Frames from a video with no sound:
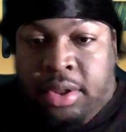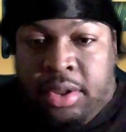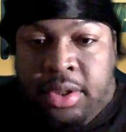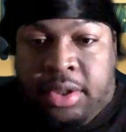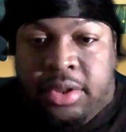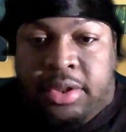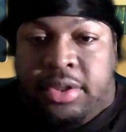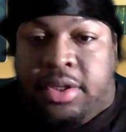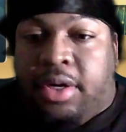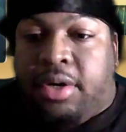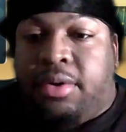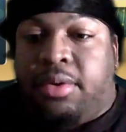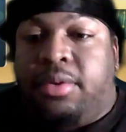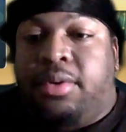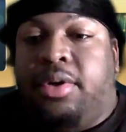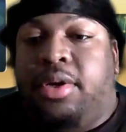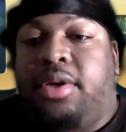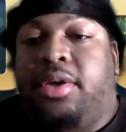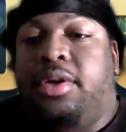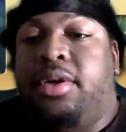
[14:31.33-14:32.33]
So
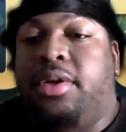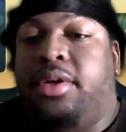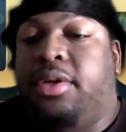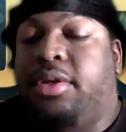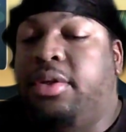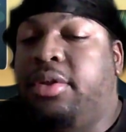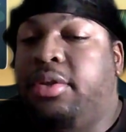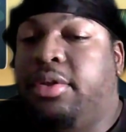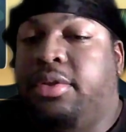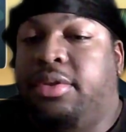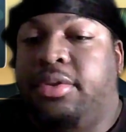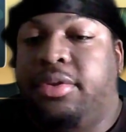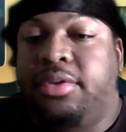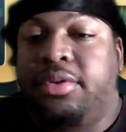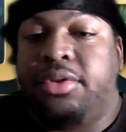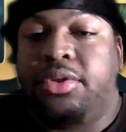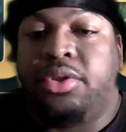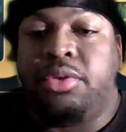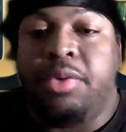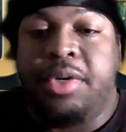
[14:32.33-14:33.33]

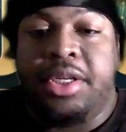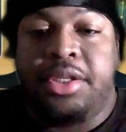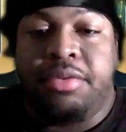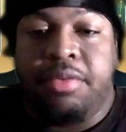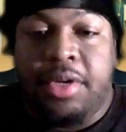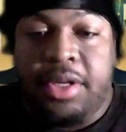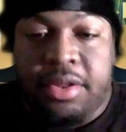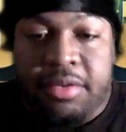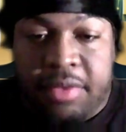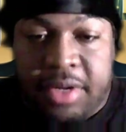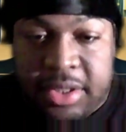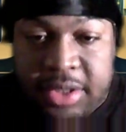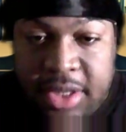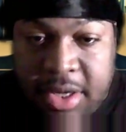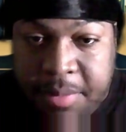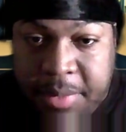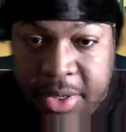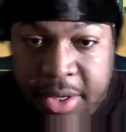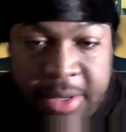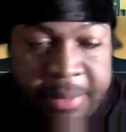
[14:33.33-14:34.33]
2023 is
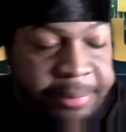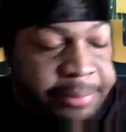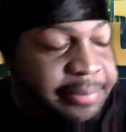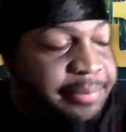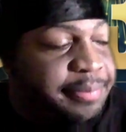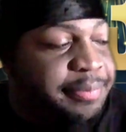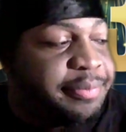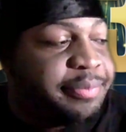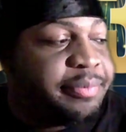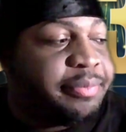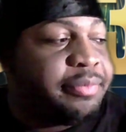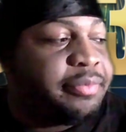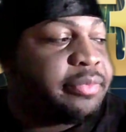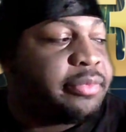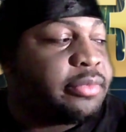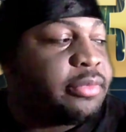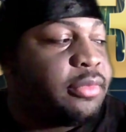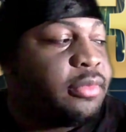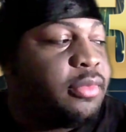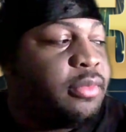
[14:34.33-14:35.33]
coming up.
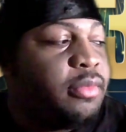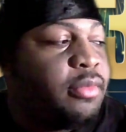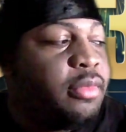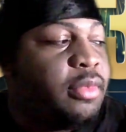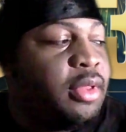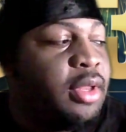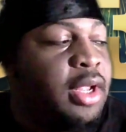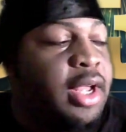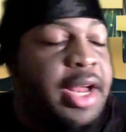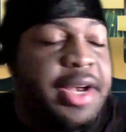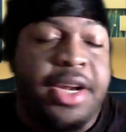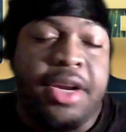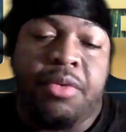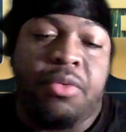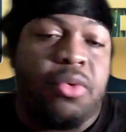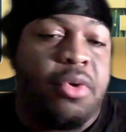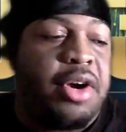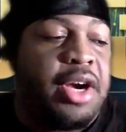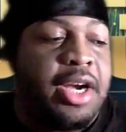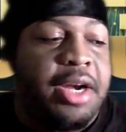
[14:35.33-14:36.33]
I didn't
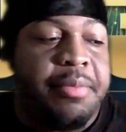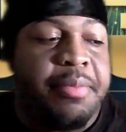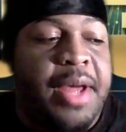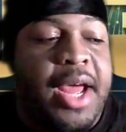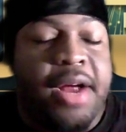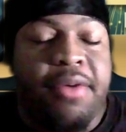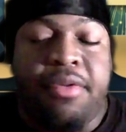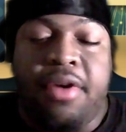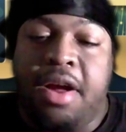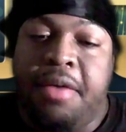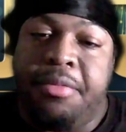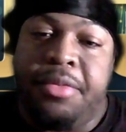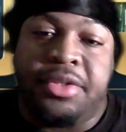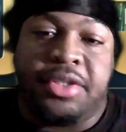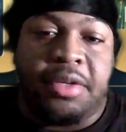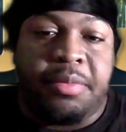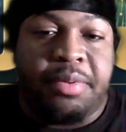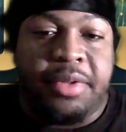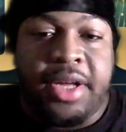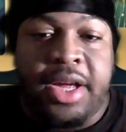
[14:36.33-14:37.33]
want any background
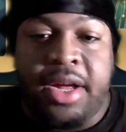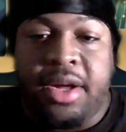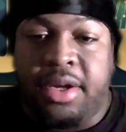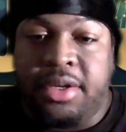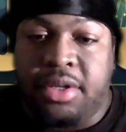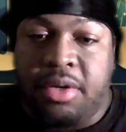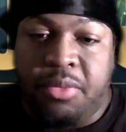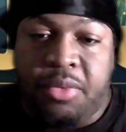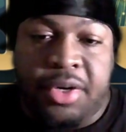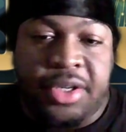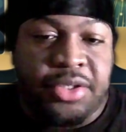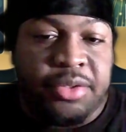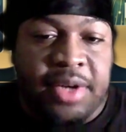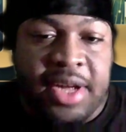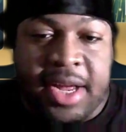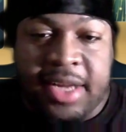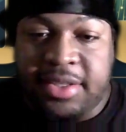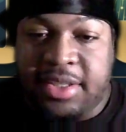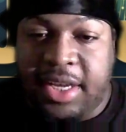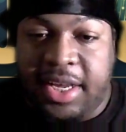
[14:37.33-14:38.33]
music playing because I wanted you
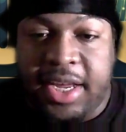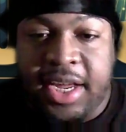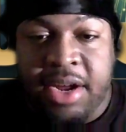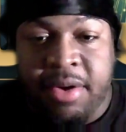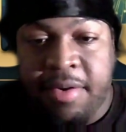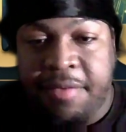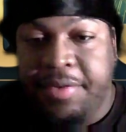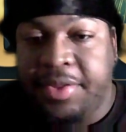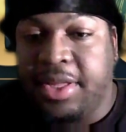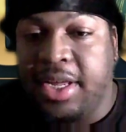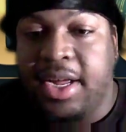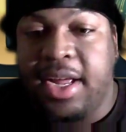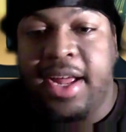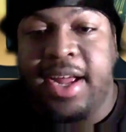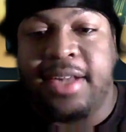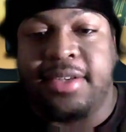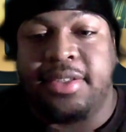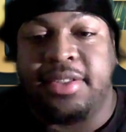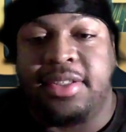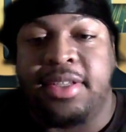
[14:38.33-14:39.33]
guys to hear everything I
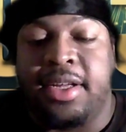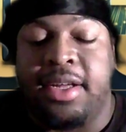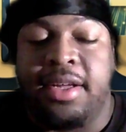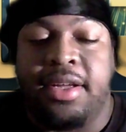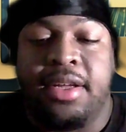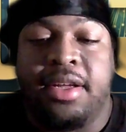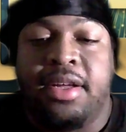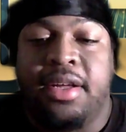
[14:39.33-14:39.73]
had to say.